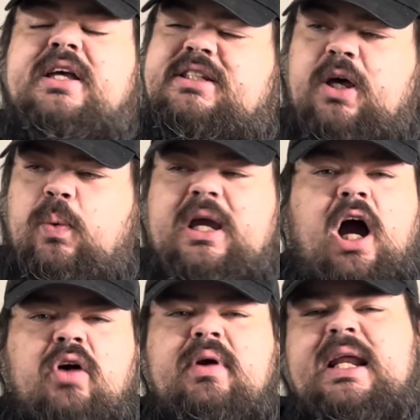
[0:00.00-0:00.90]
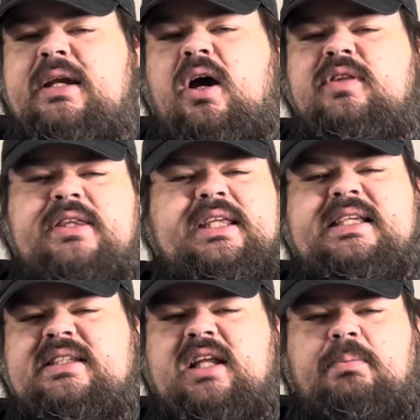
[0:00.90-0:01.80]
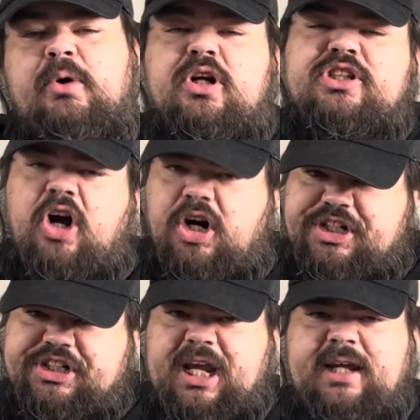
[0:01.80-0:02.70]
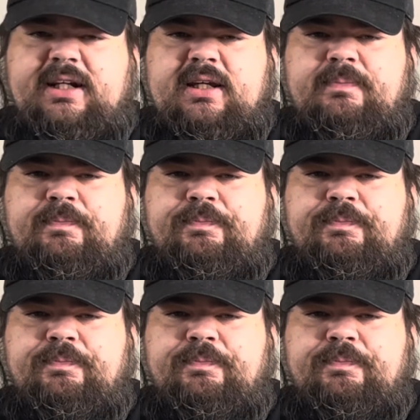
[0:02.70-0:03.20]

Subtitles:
So we already know that these numbers are shady.